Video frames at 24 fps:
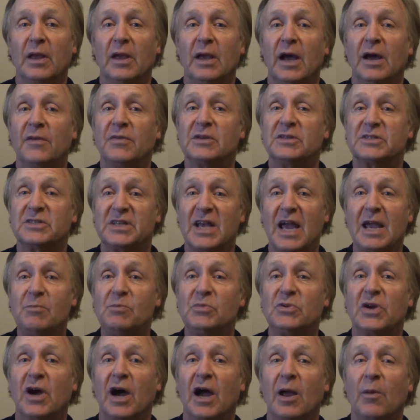At the
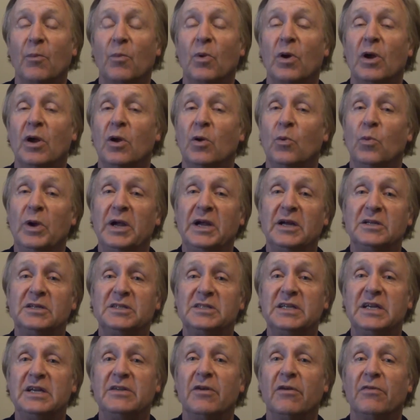same time, we can
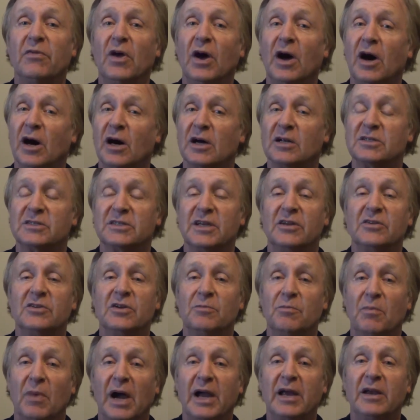see that the heart
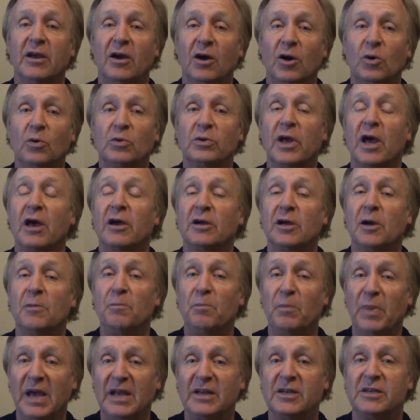center might hold a
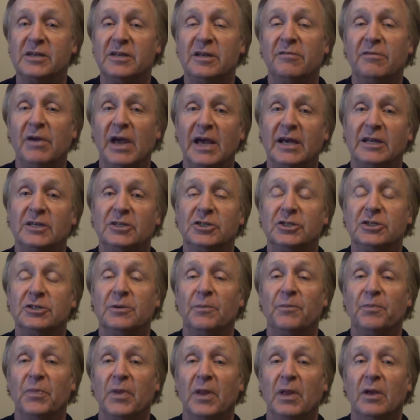competitive edge,
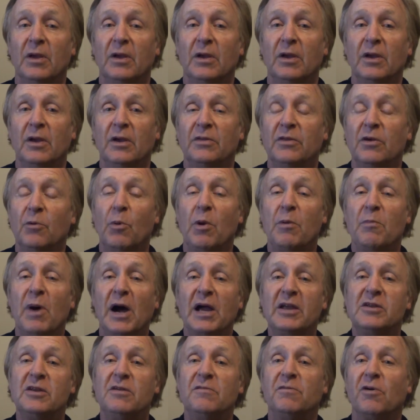that we
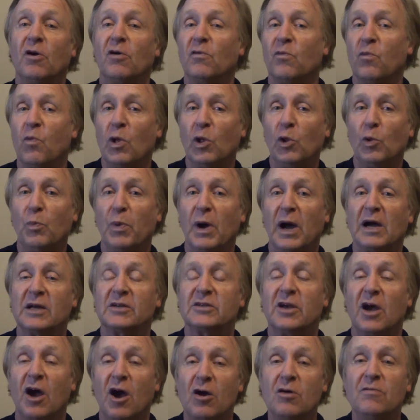might involve willpower
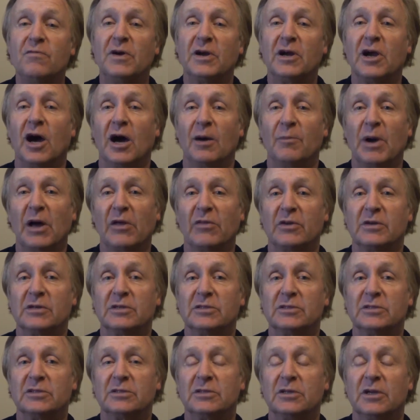to overcome
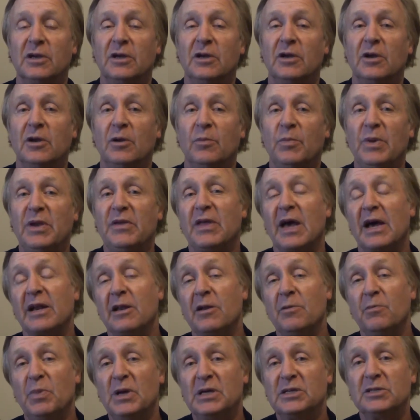others, be that
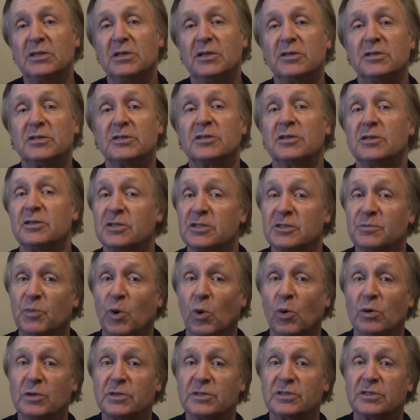in business,
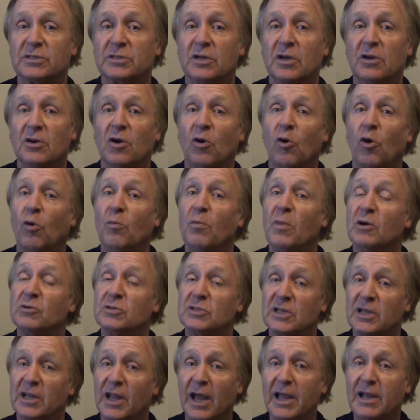sports, or
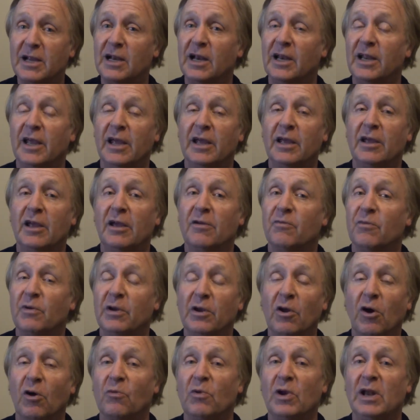most likely, if we're
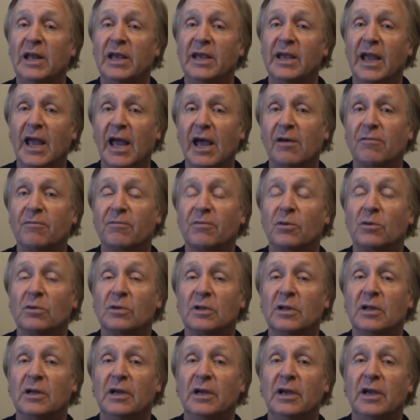not really careful,
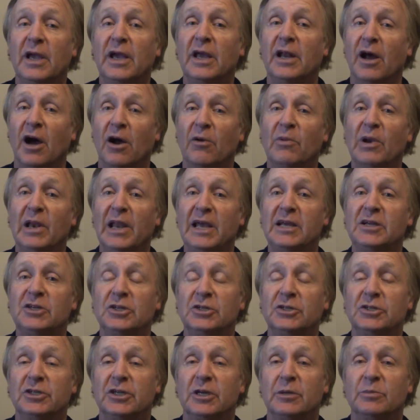in our
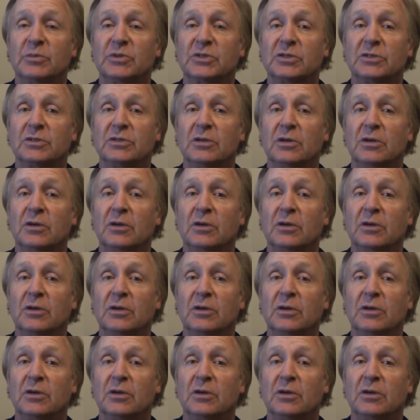relationships.